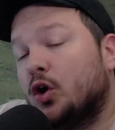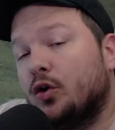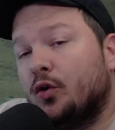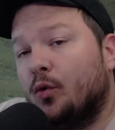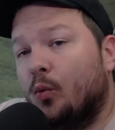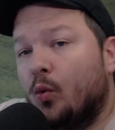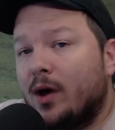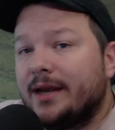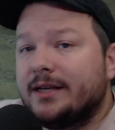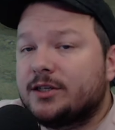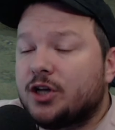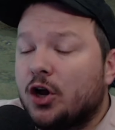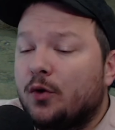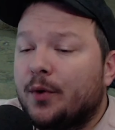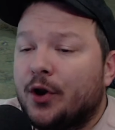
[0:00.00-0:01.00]
What is
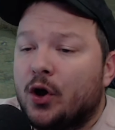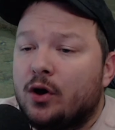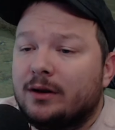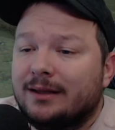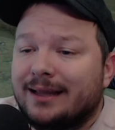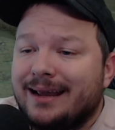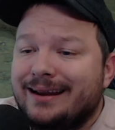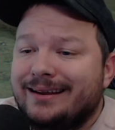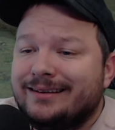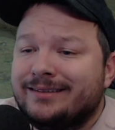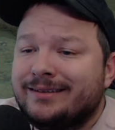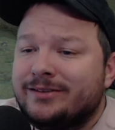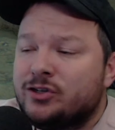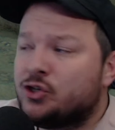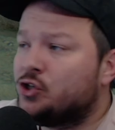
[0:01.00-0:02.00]
going on, ladies
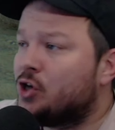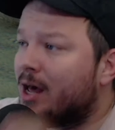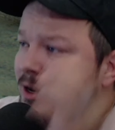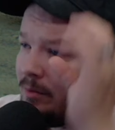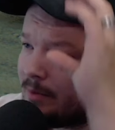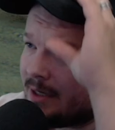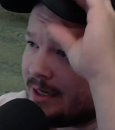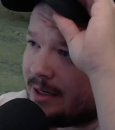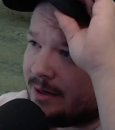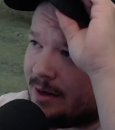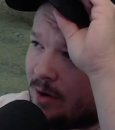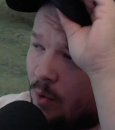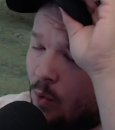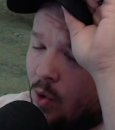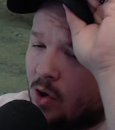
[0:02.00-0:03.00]
and gentlemen?
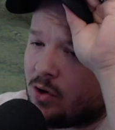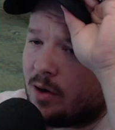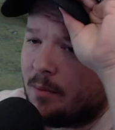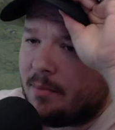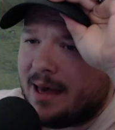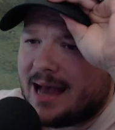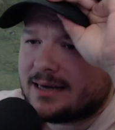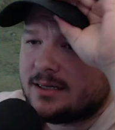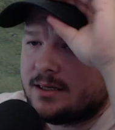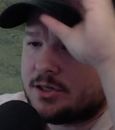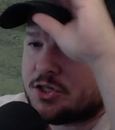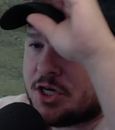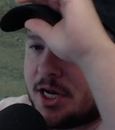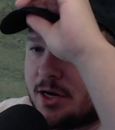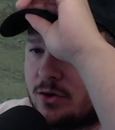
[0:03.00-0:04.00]
Welcome back to the
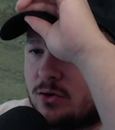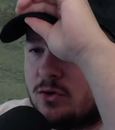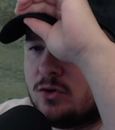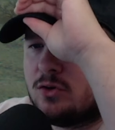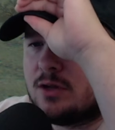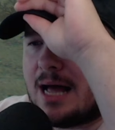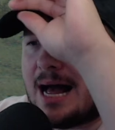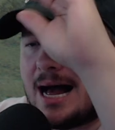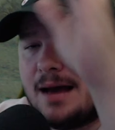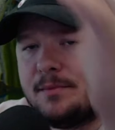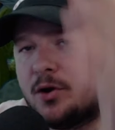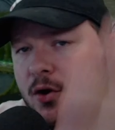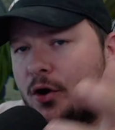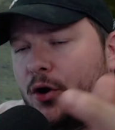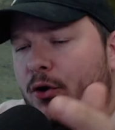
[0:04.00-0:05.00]
channel. I'm
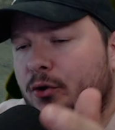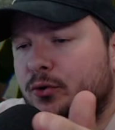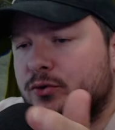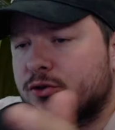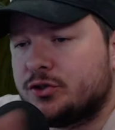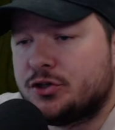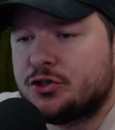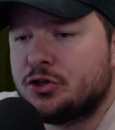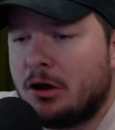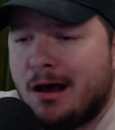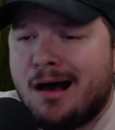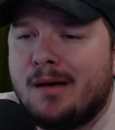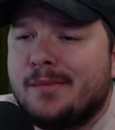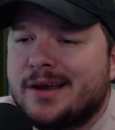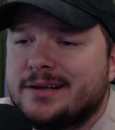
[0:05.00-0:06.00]
your host,
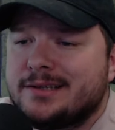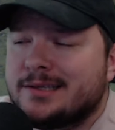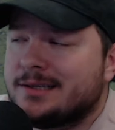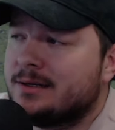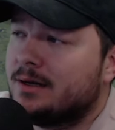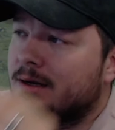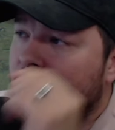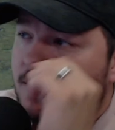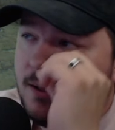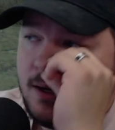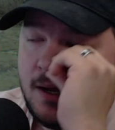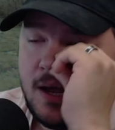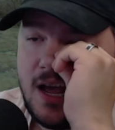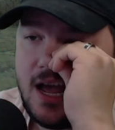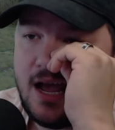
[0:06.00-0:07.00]
Thomas,
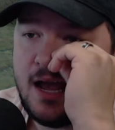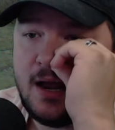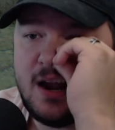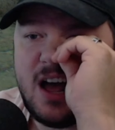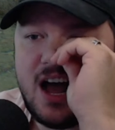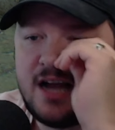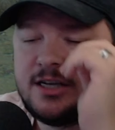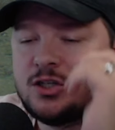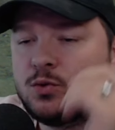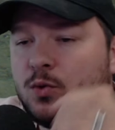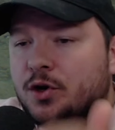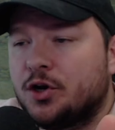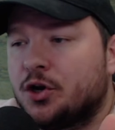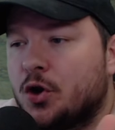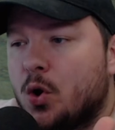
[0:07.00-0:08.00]
and I just
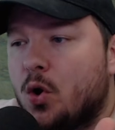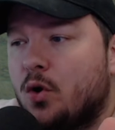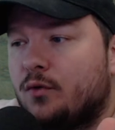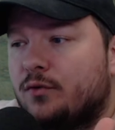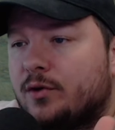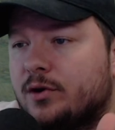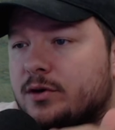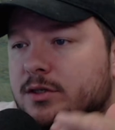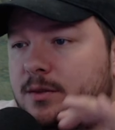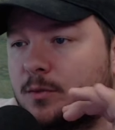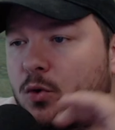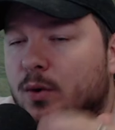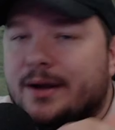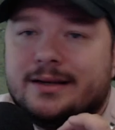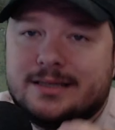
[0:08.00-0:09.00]
wanted to go over some
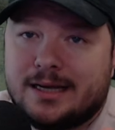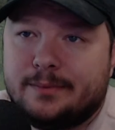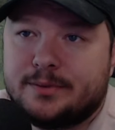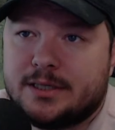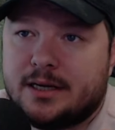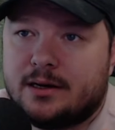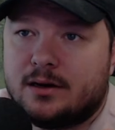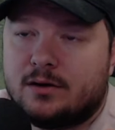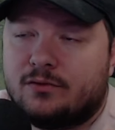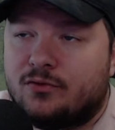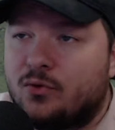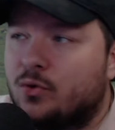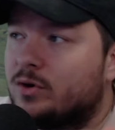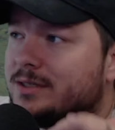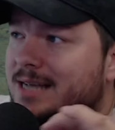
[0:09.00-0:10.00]
quick tips here
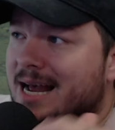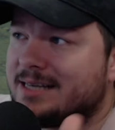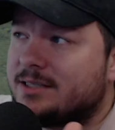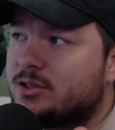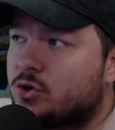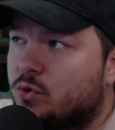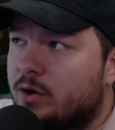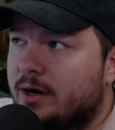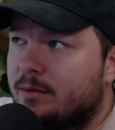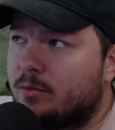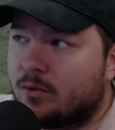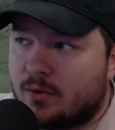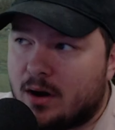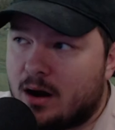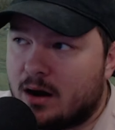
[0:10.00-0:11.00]
for Assassin's Creed
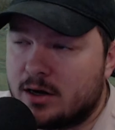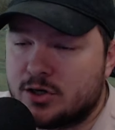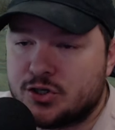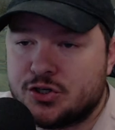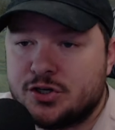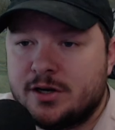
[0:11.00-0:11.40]
Mirage.